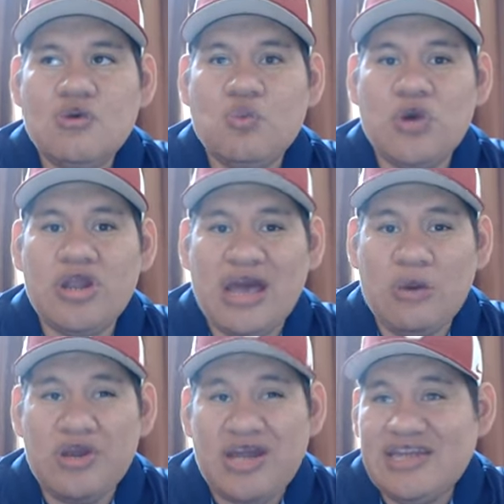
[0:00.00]
What
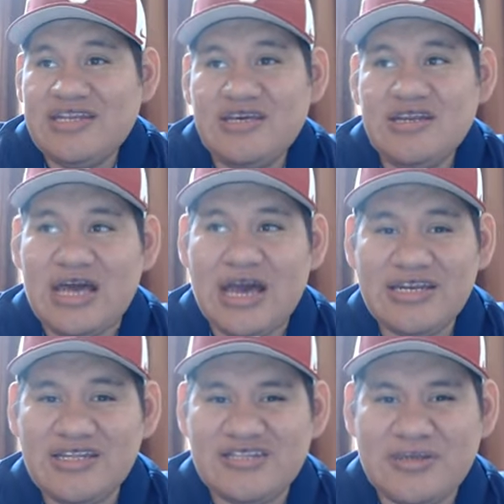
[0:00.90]
I
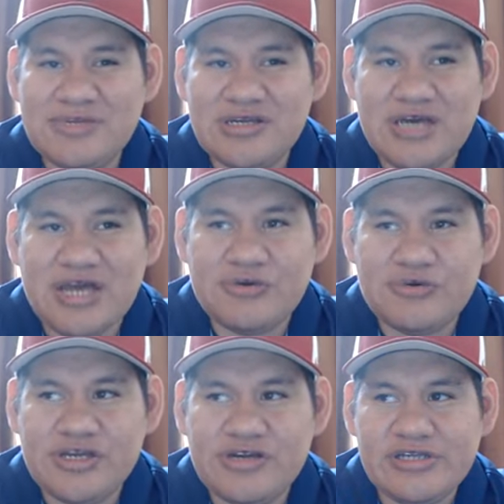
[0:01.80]
did something kind of
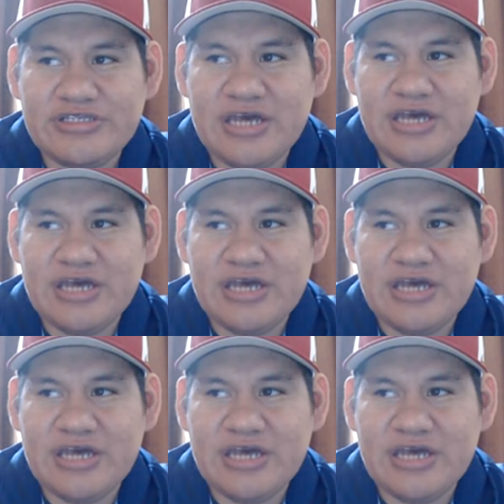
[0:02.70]
really crazy.